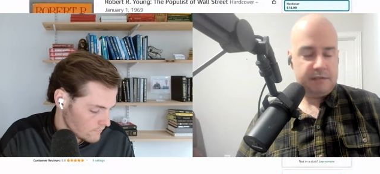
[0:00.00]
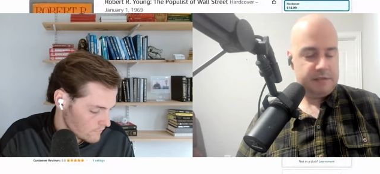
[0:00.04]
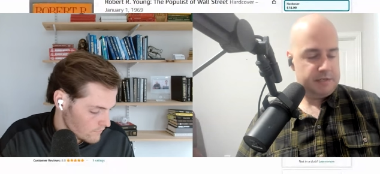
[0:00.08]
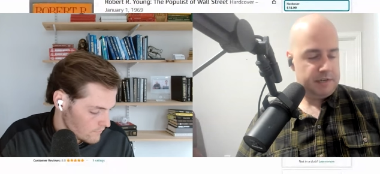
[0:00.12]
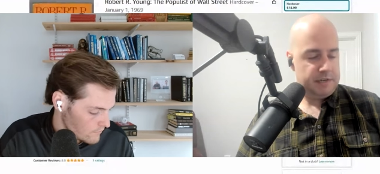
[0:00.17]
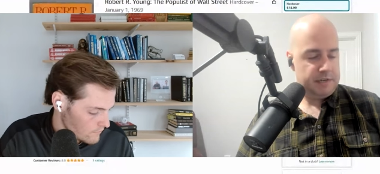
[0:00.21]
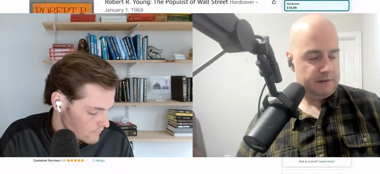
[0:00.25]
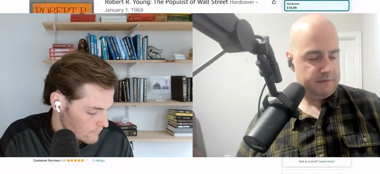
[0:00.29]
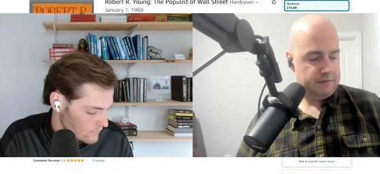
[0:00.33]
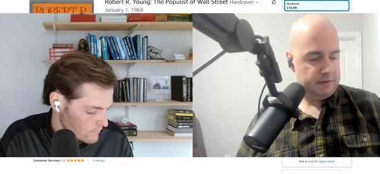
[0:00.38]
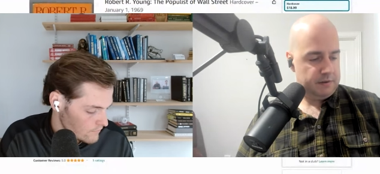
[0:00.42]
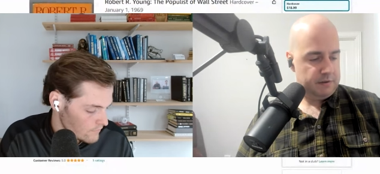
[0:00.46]

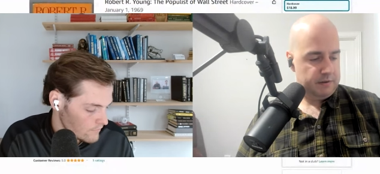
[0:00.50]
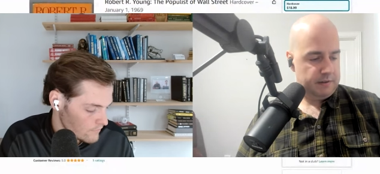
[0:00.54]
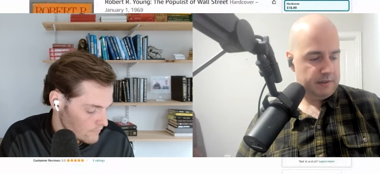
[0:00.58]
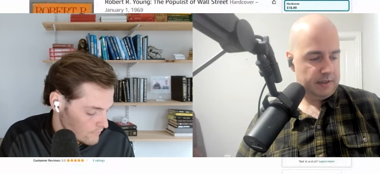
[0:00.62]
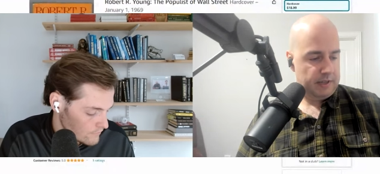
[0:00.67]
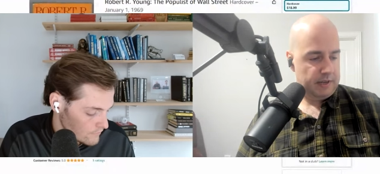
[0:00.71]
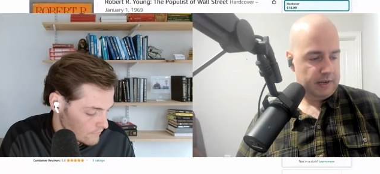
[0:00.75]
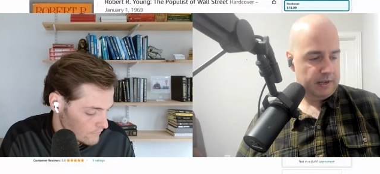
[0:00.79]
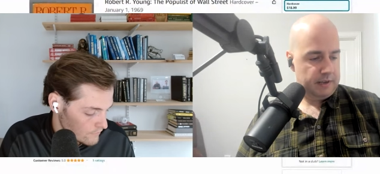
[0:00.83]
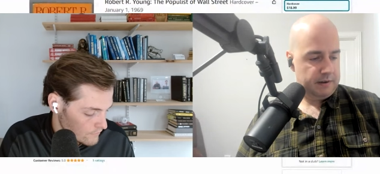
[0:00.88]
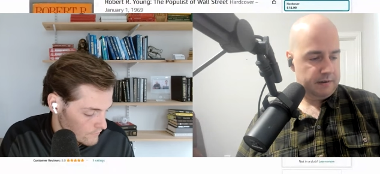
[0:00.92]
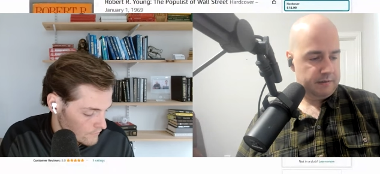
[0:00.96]
Speaker 1: instead of doing
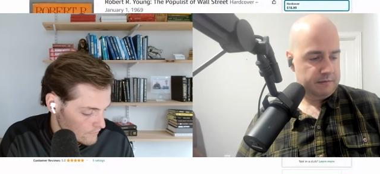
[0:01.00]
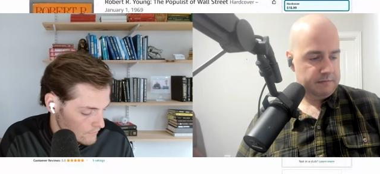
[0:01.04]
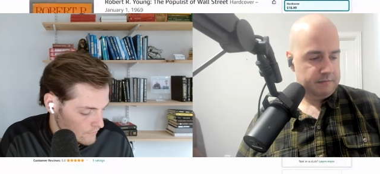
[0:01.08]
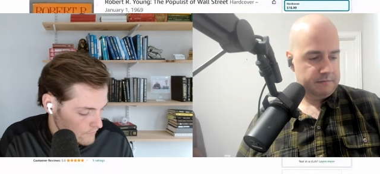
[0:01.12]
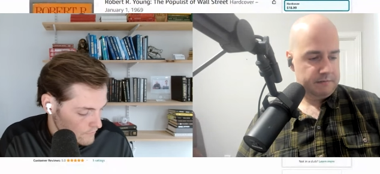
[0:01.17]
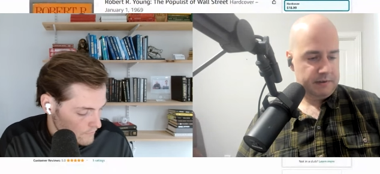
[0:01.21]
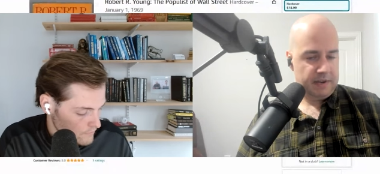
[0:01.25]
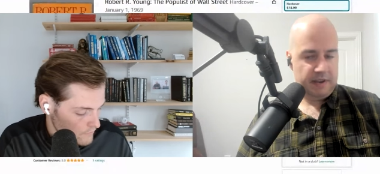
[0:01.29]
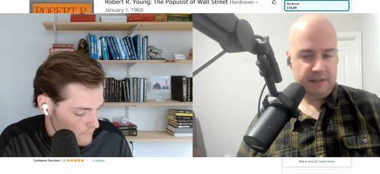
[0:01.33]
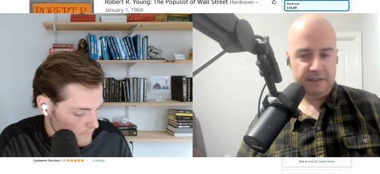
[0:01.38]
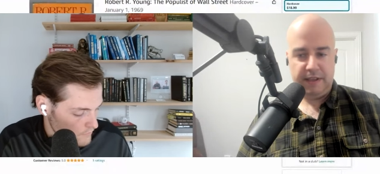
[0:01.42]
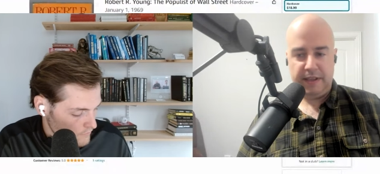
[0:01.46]
that ad.
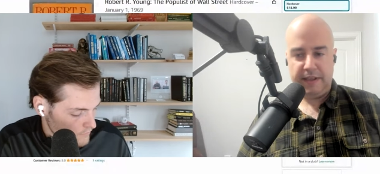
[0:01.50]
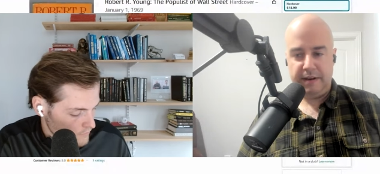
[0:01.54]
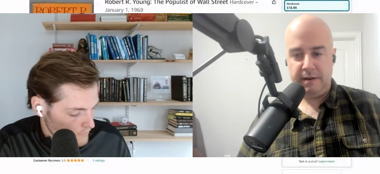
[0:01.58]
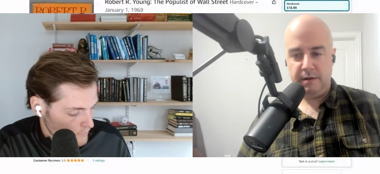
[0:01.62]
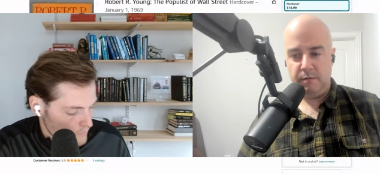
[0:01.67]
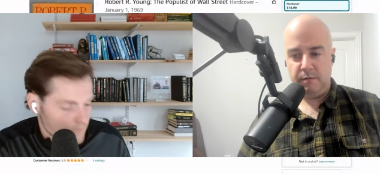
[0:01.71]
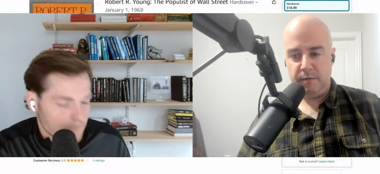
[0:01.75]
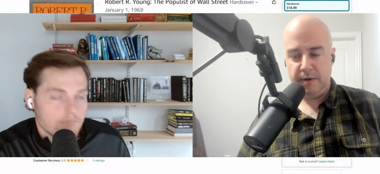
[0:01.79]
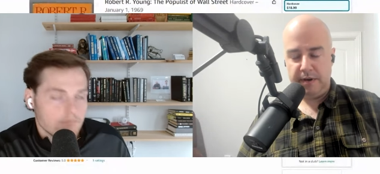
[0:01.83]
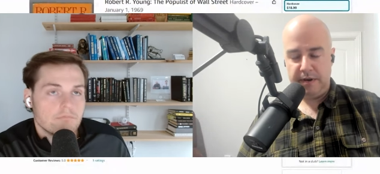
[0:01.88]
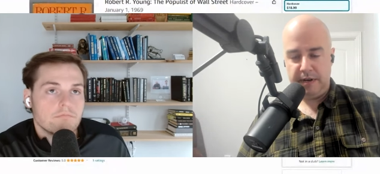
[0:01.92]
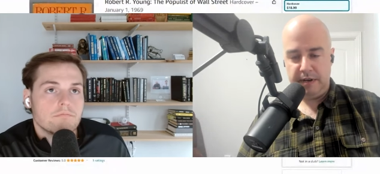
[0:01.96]
And
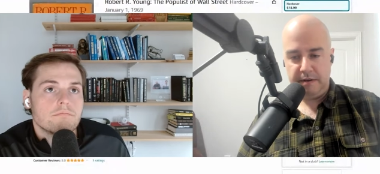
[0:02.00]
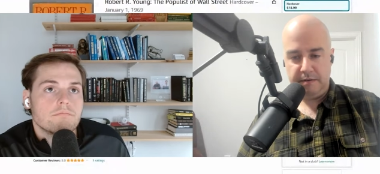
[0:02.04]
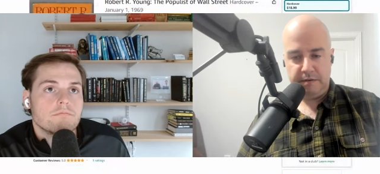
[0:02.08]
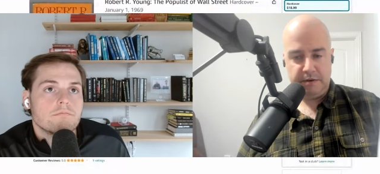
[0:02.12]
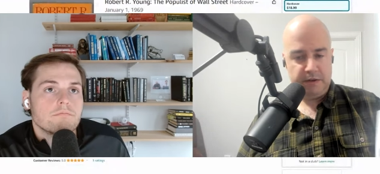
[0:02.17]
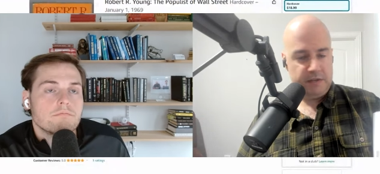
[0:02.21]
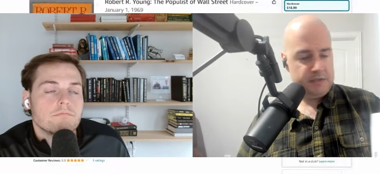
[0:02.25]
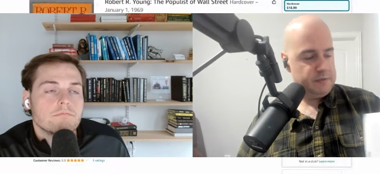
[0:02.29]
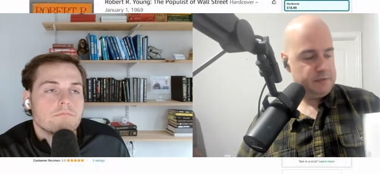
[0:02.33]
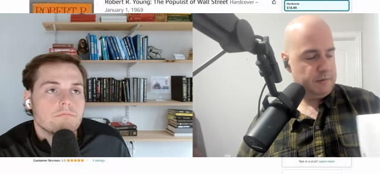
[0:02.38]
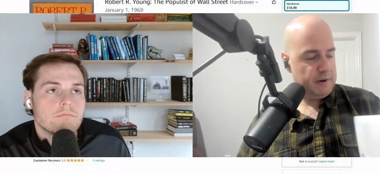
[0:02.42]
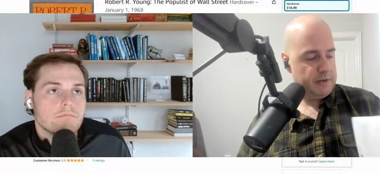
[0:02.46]
later when he
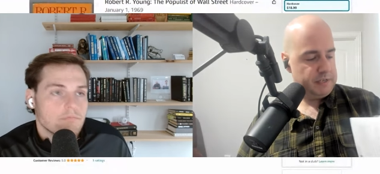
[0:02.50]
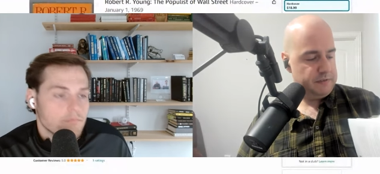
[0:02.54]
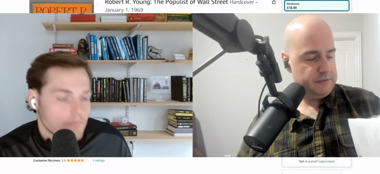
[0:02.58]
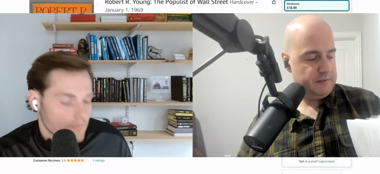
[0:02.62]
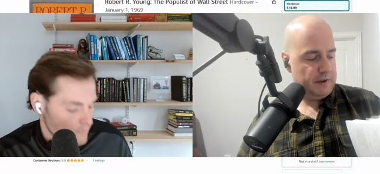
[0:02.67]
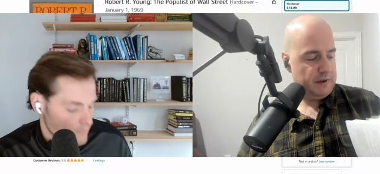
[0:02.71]
does the proxy